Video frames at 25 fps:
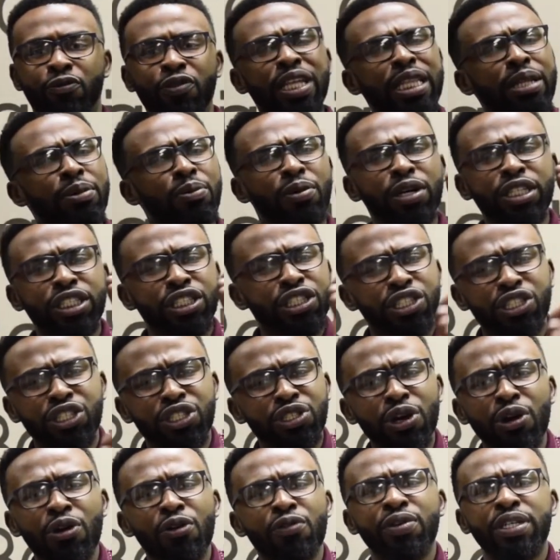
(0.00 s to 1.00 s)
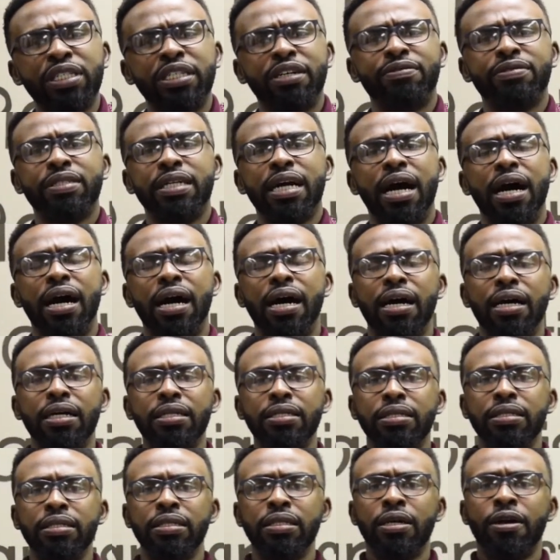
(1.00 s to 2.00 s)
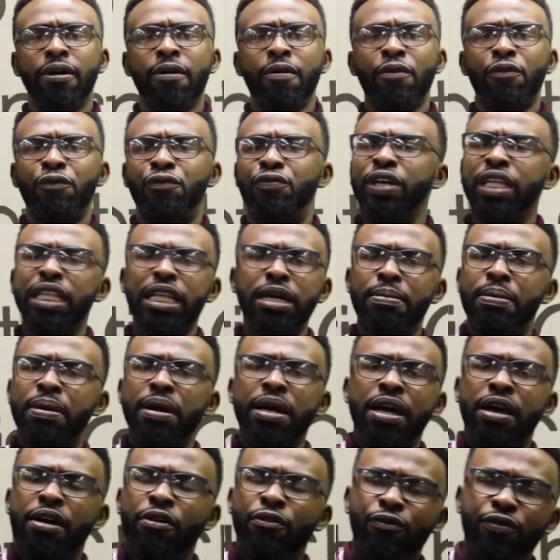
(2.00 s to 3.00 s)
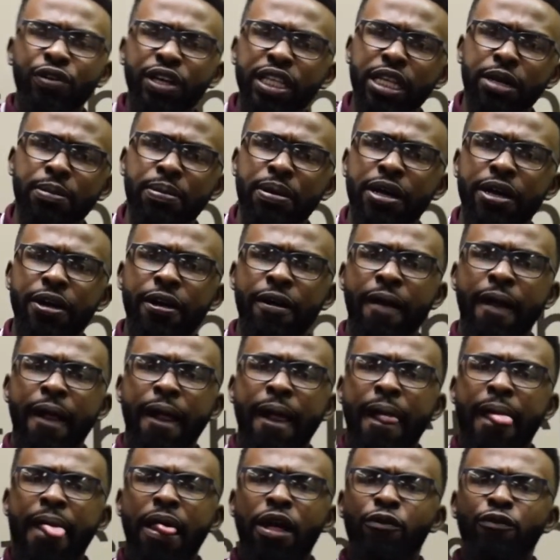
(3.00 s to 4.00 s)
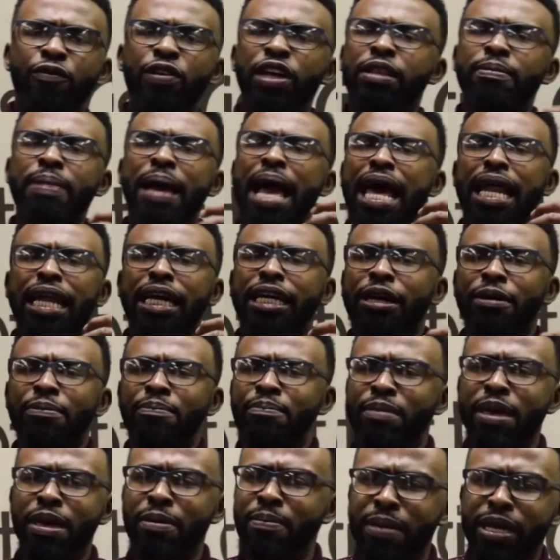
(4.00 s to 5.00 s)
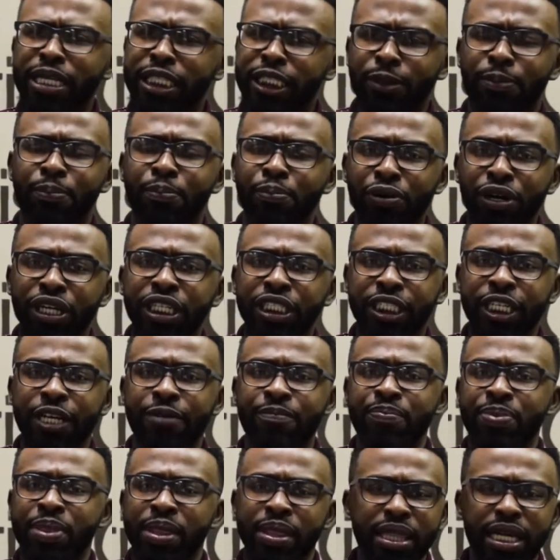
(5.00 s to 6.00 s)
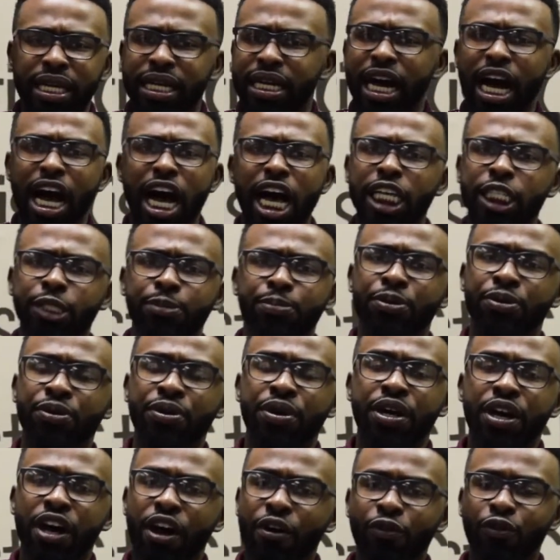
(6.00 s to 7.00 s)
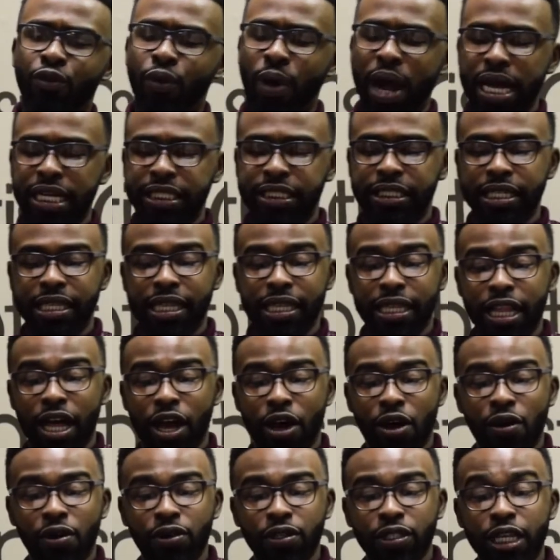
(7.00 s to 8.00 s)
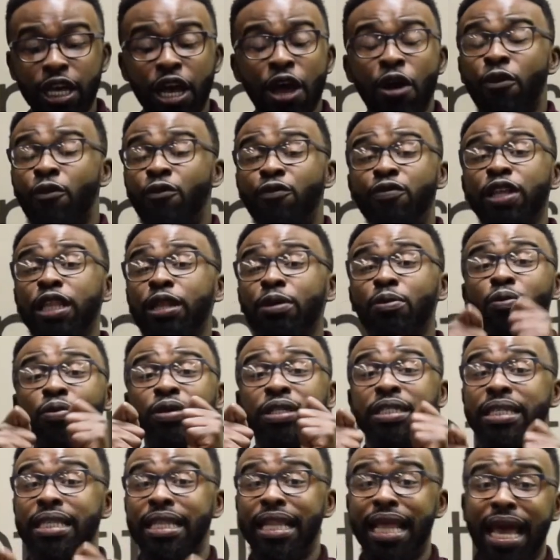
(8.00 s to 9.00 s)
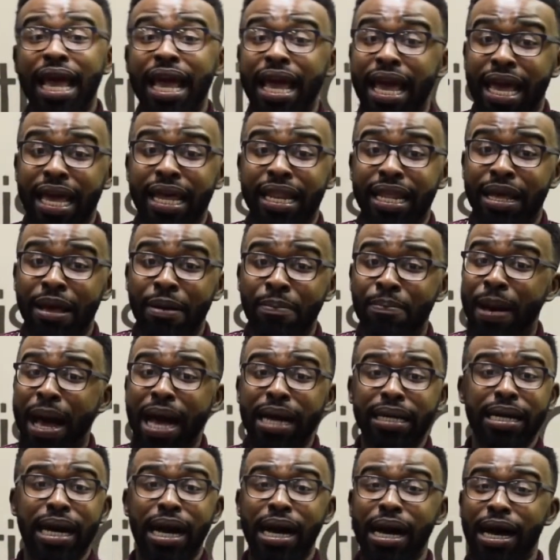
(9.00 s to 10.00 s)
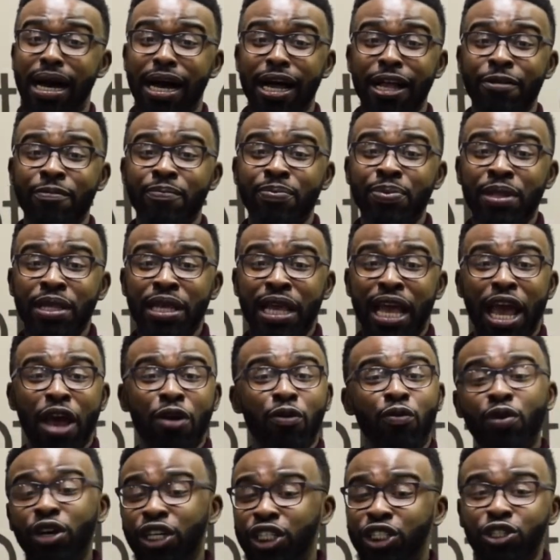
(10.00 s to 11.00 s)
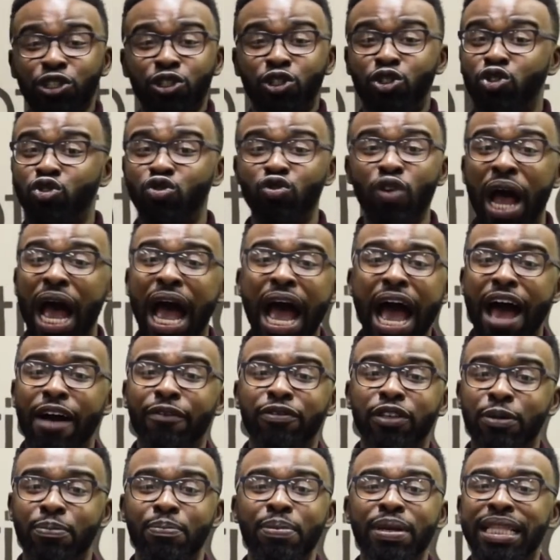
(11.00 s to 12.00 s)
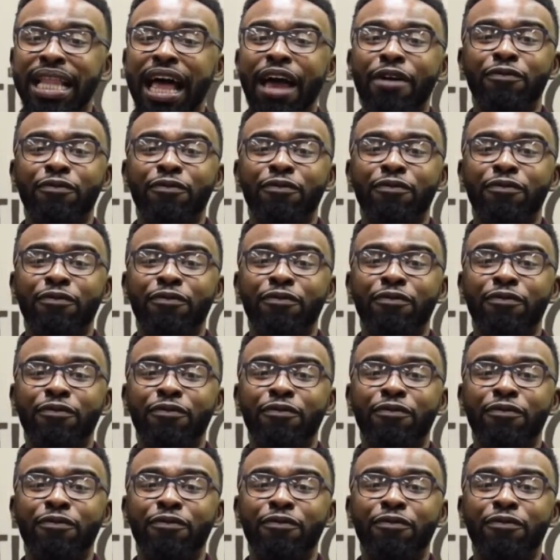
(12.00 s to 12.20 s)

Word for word: Philip was a servant of God. Philip, Philip, Philip had a commitment to preaching the gospel of Christ to the lost. Philip was led by God. And we should strive to be